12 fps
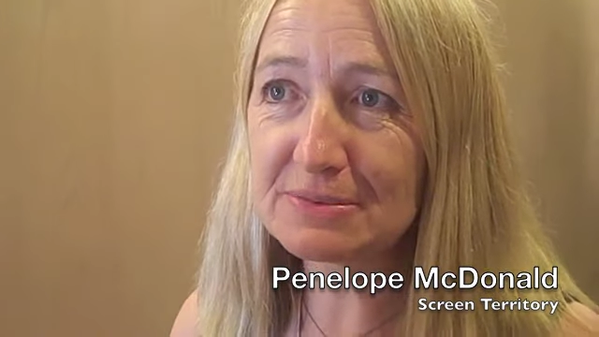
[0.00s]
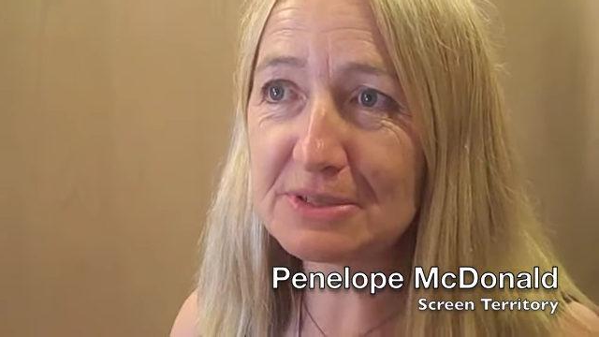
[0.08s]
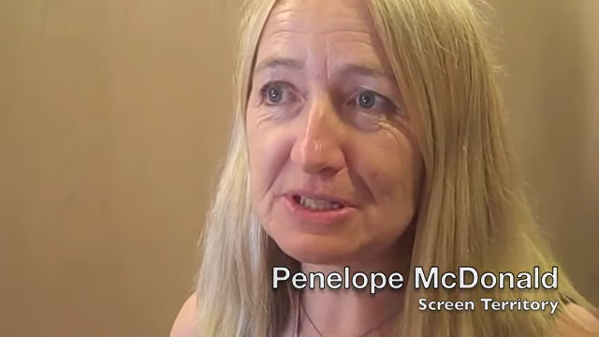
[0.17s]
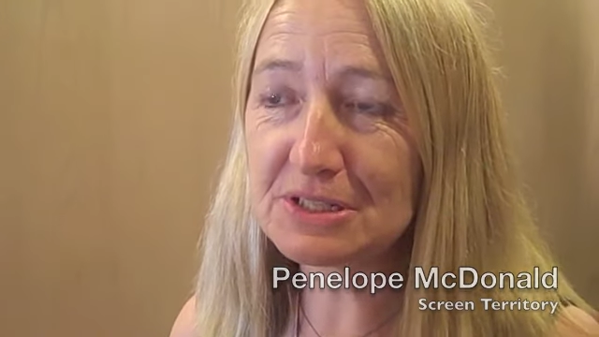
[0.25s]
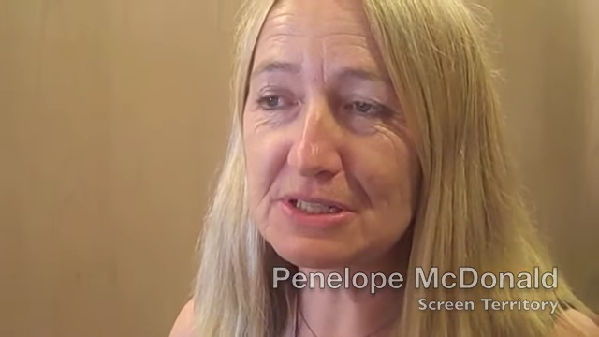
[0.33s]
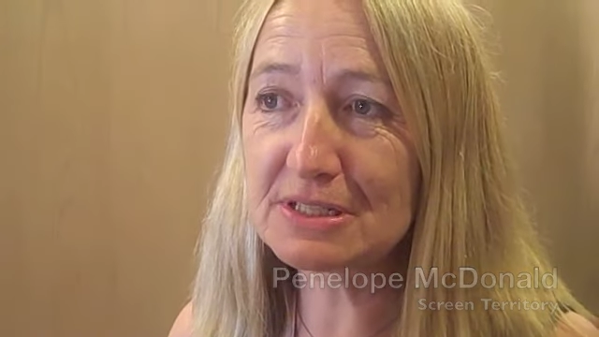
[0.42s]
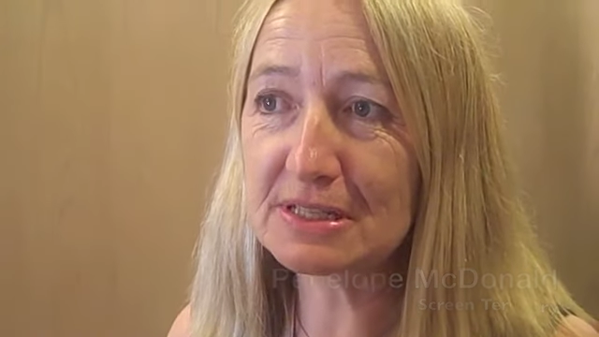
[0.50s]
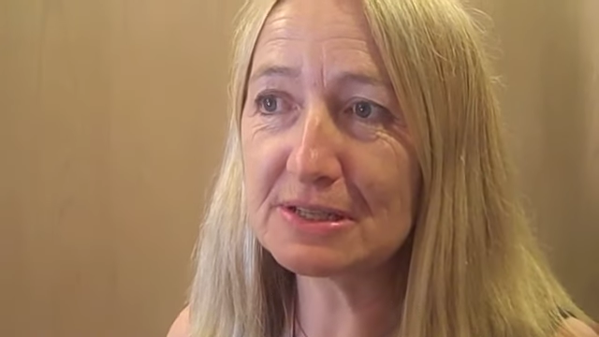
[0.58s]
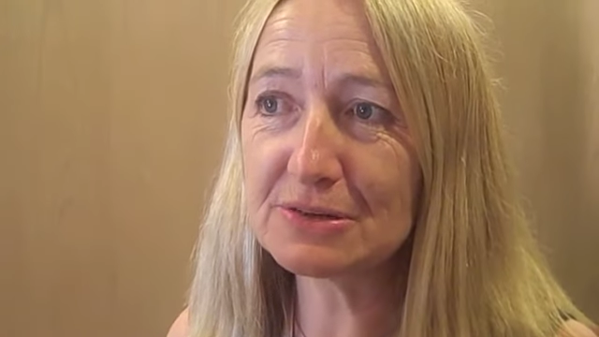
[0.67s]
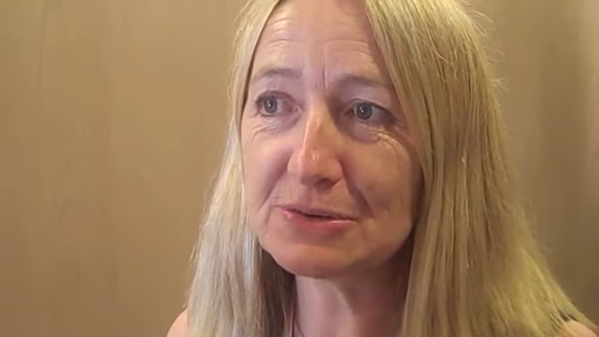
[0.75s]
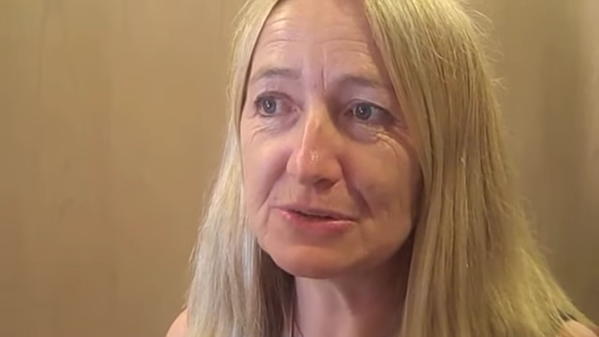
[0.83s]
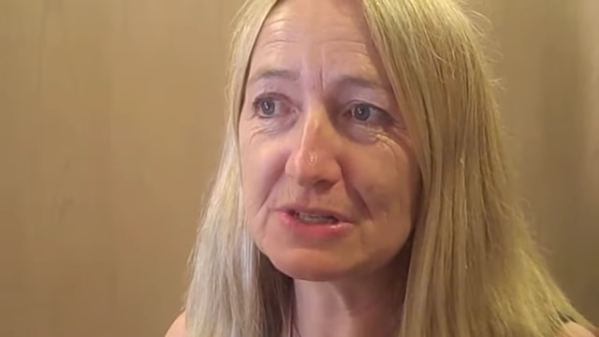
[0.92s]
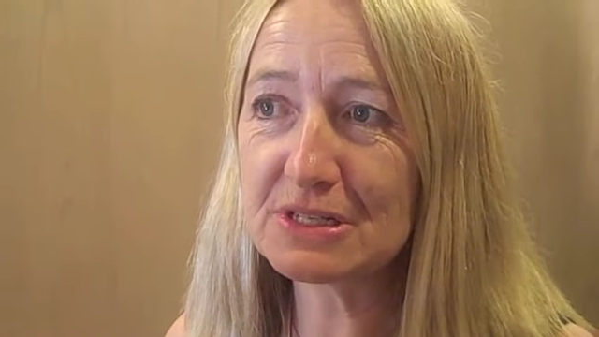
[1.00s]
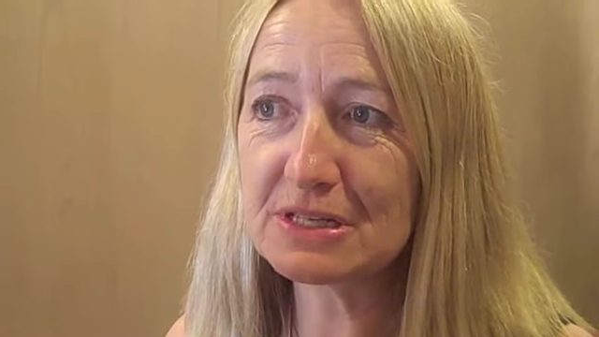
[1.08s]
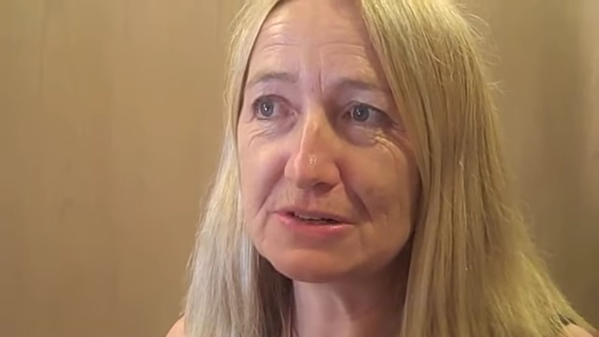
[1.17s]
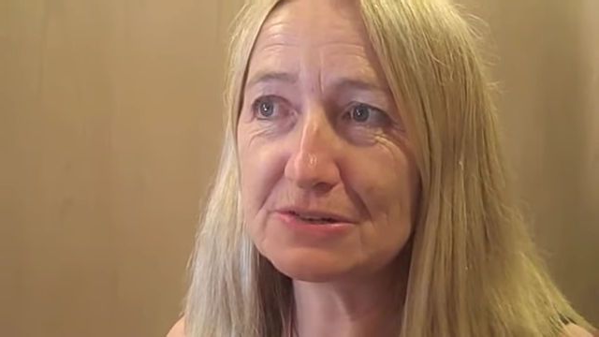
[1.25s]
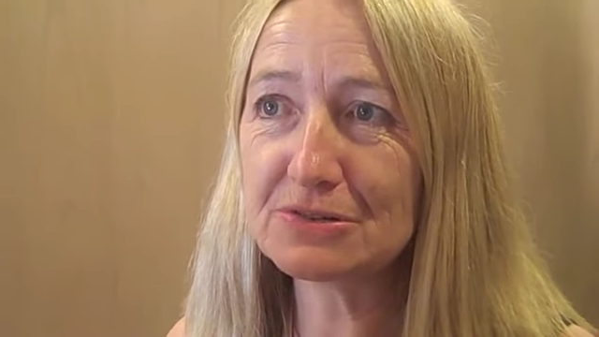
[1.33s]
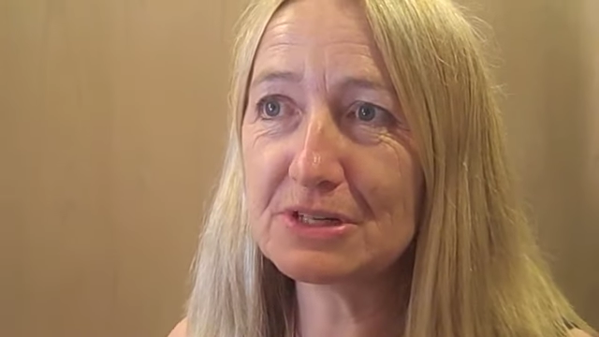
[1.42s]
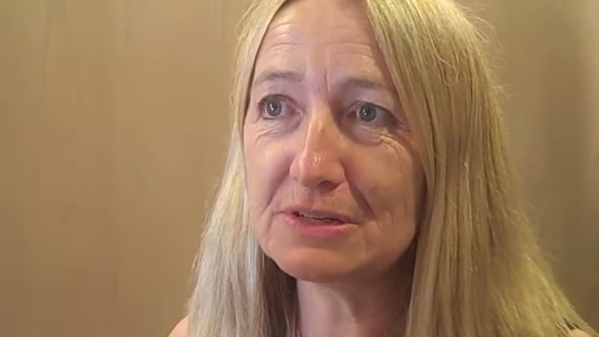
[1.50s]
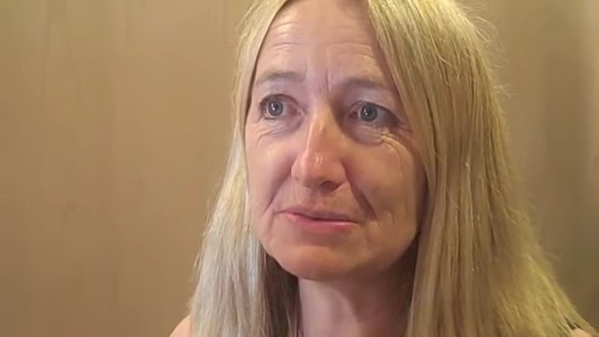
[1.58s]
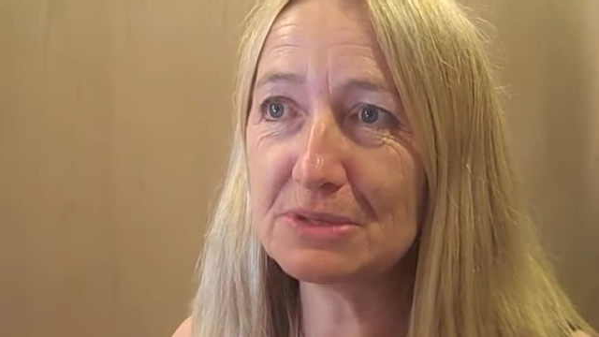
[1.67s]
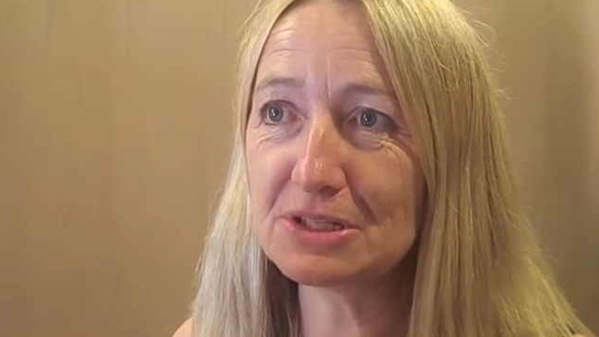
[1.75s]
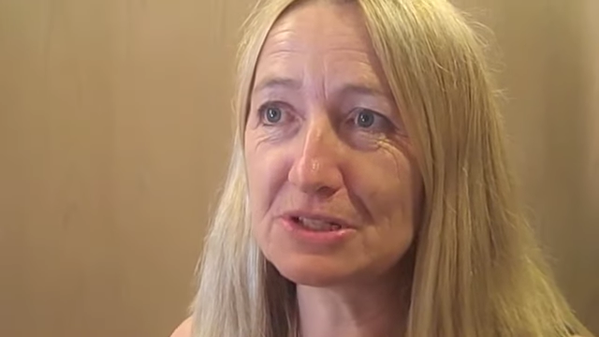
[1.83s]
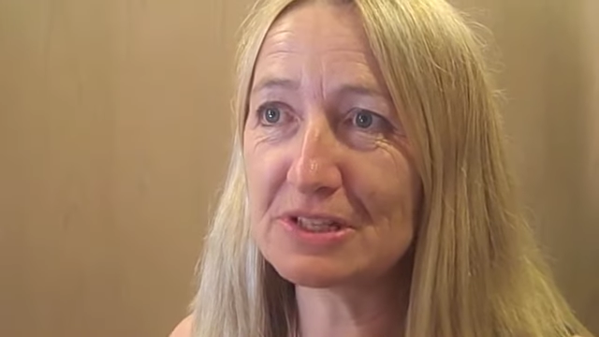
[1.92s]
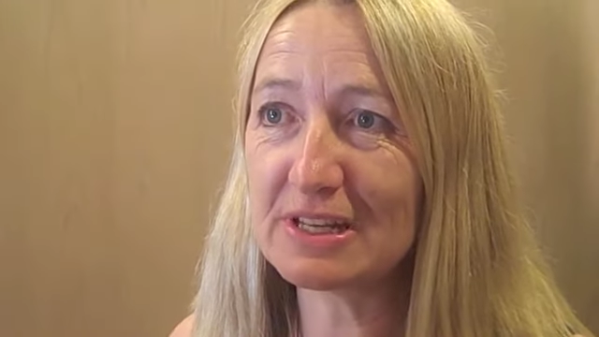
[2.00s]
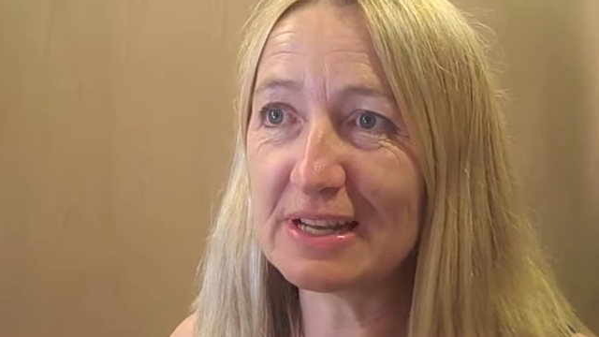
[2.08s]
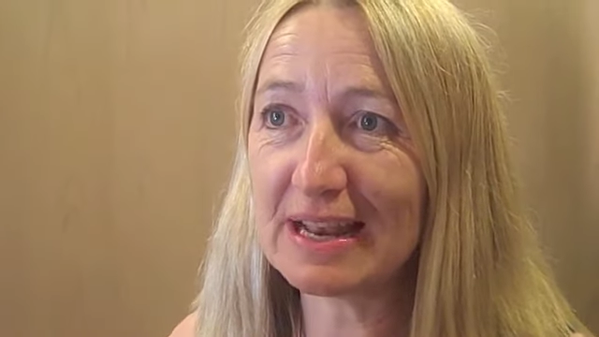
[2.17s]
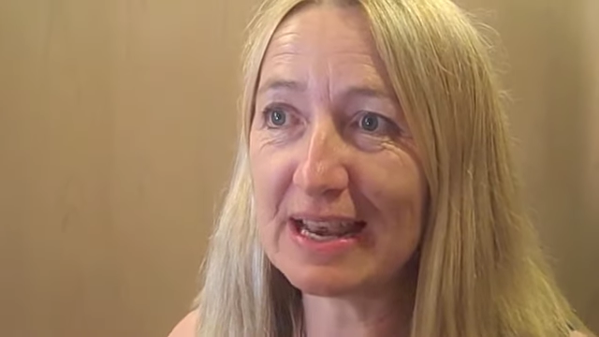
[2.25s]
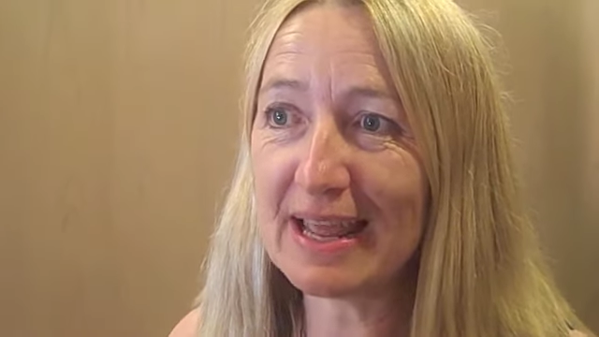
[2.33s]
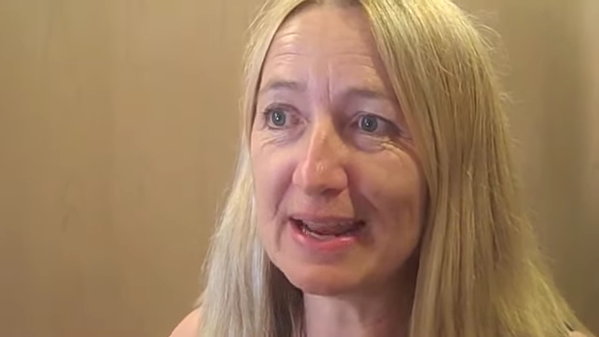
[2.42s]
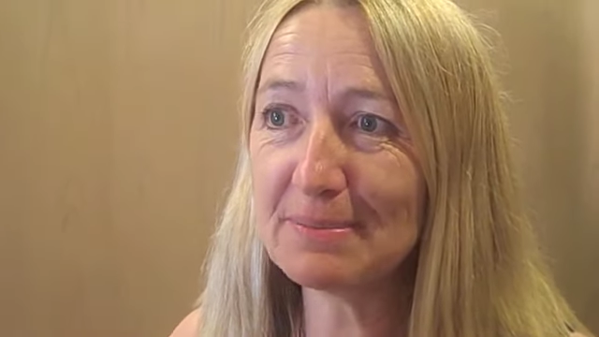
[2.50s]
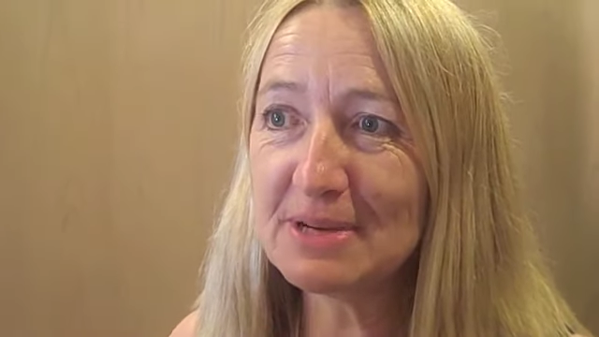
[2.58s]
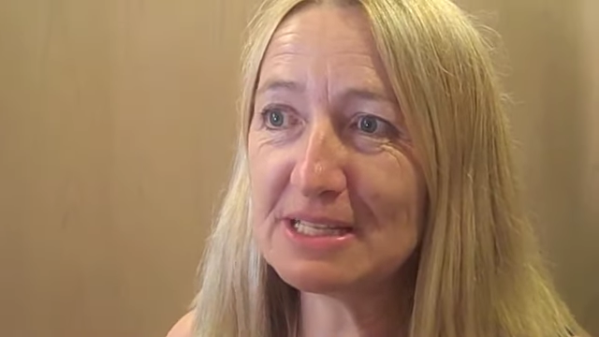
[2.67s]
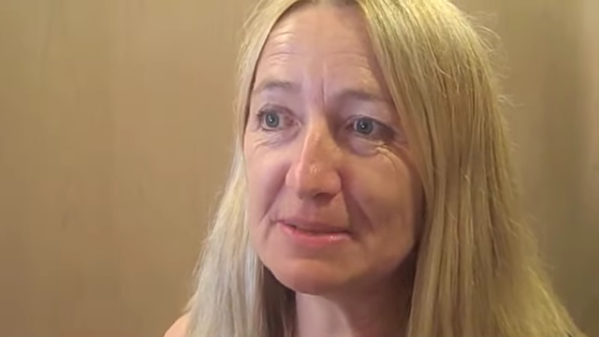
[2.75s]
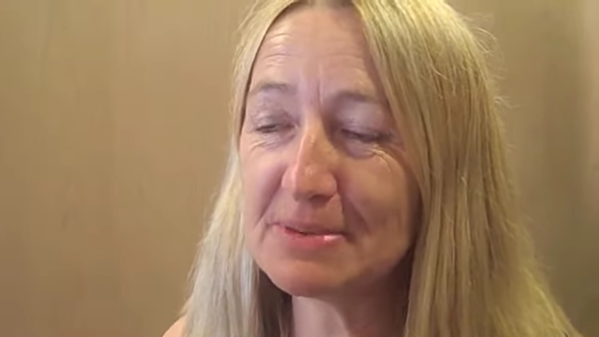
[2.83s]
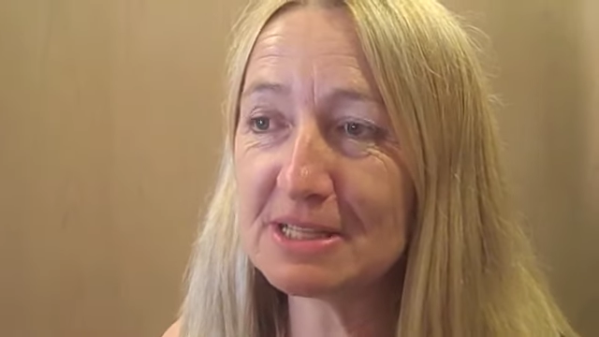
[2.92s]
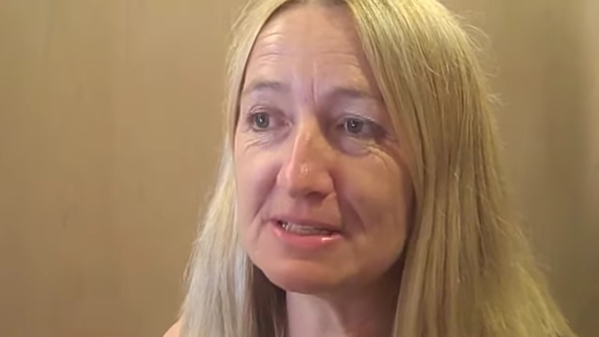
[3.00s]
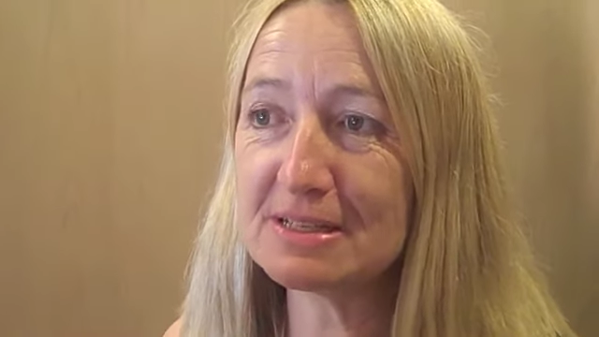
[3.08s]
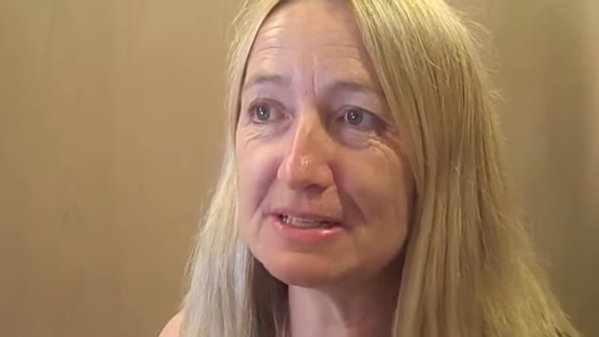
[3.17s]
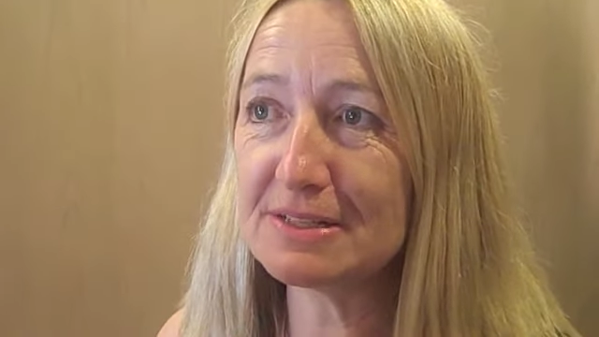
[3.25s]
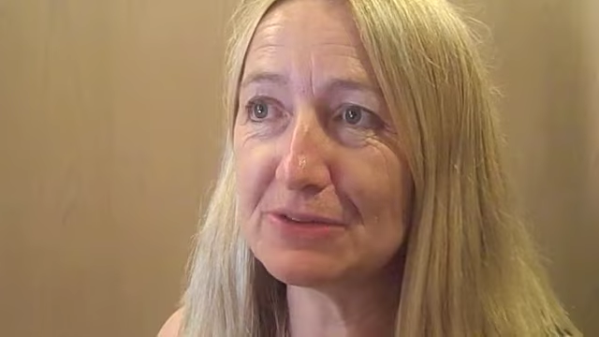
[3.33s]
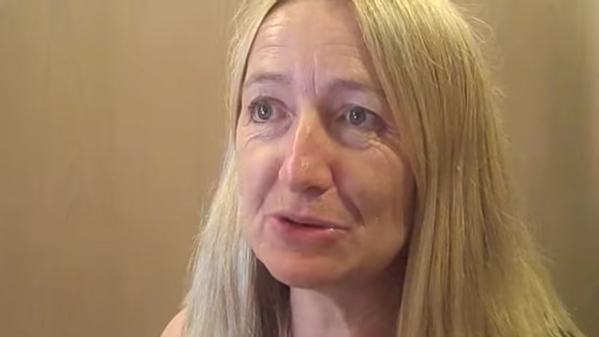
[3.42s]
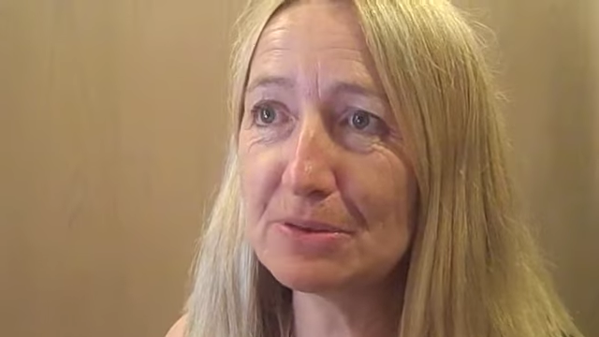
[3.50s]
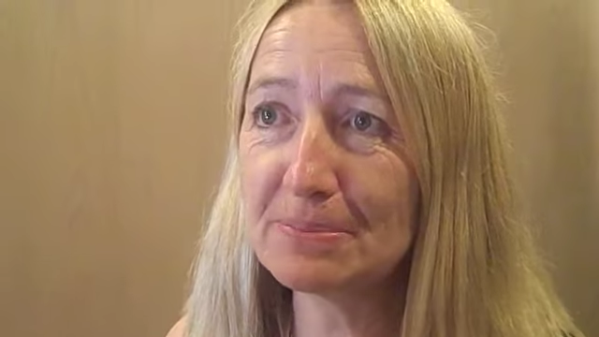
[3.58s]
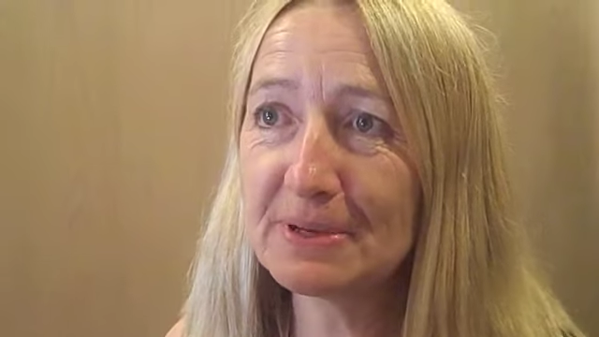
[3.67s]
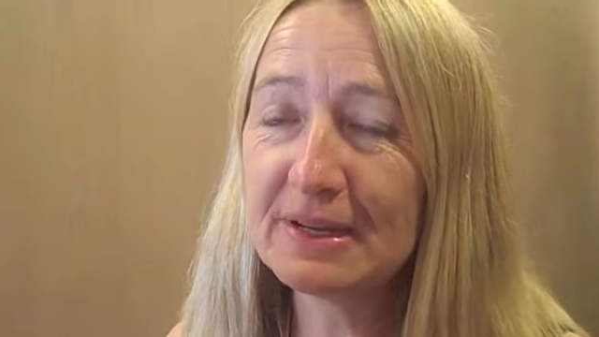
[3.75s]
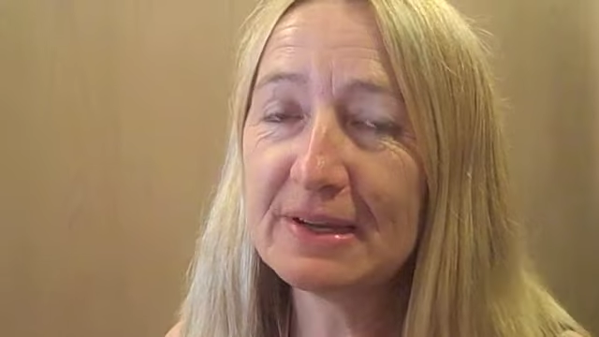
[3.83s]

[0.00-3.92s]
which is in the Northern Territory, which is a landmass about the size of Europe,